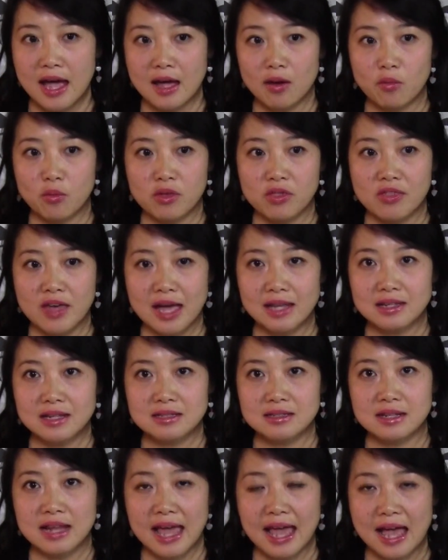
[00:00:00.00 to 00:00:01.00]
And when that
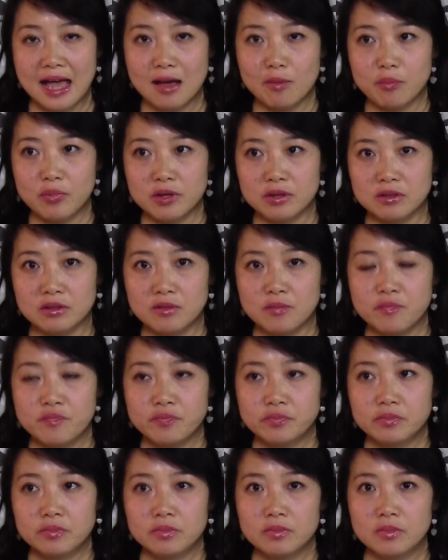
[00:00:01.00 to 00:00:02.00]
doesn't happen,
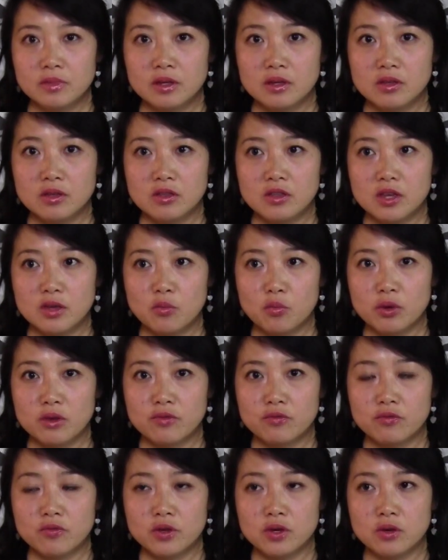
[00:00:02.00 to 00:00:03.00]
then we
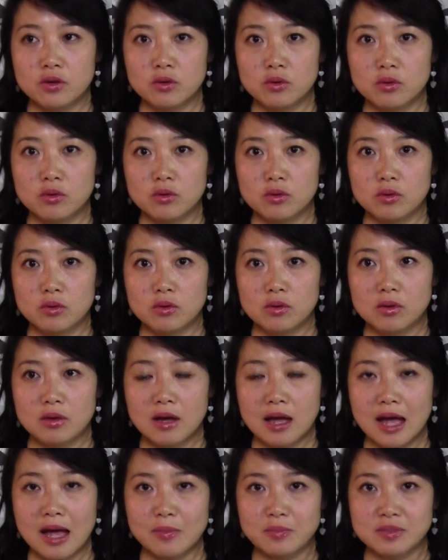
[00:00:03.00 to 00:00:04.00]
feel
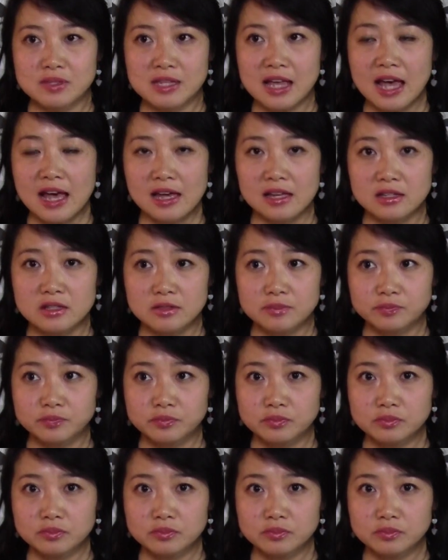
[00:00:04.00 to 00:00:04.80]
upset.